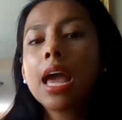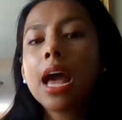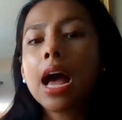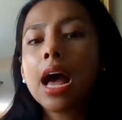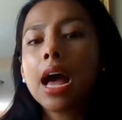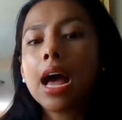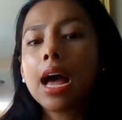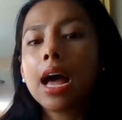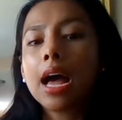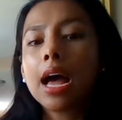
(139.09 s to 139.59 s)

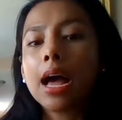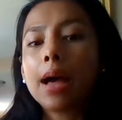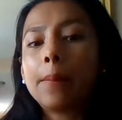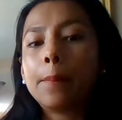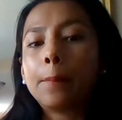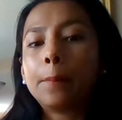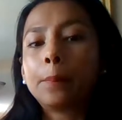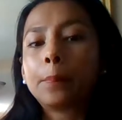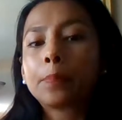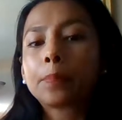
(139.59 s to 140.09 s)

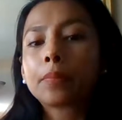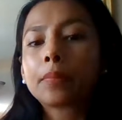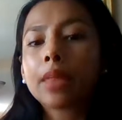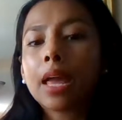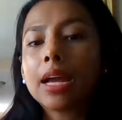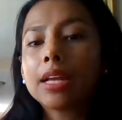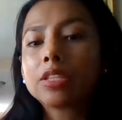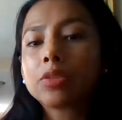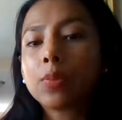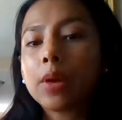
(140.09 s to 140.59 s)

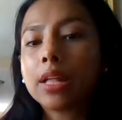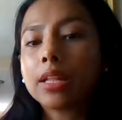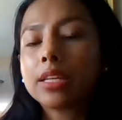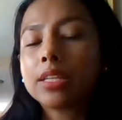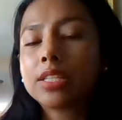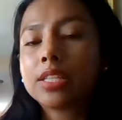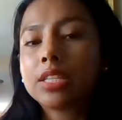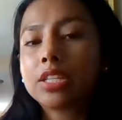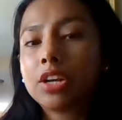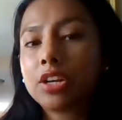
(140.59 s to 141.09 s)
as well
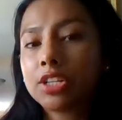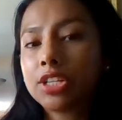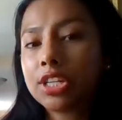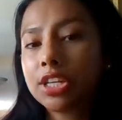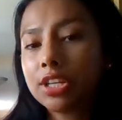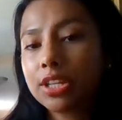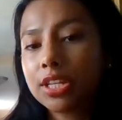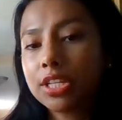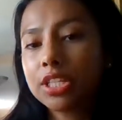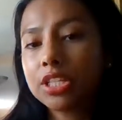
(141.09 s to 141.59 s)
as an
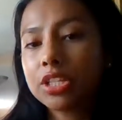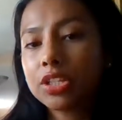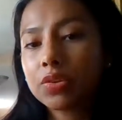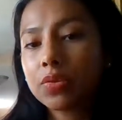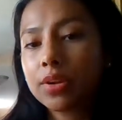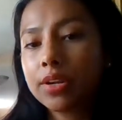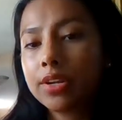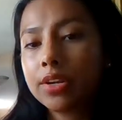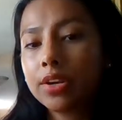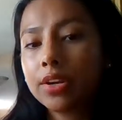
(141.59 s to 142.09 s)
articulation
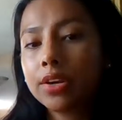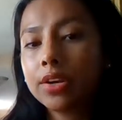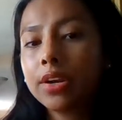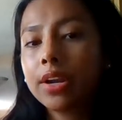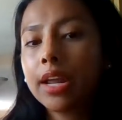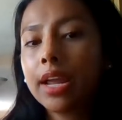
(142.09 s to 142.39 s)
screener